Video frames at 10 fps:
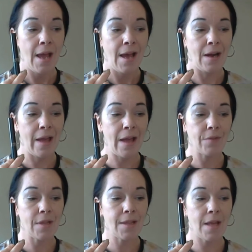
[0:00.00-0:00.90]
And I have to
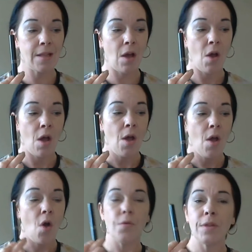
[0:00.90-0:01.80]
say that
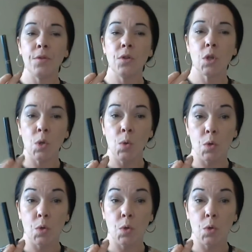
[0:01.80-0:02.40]
other than 2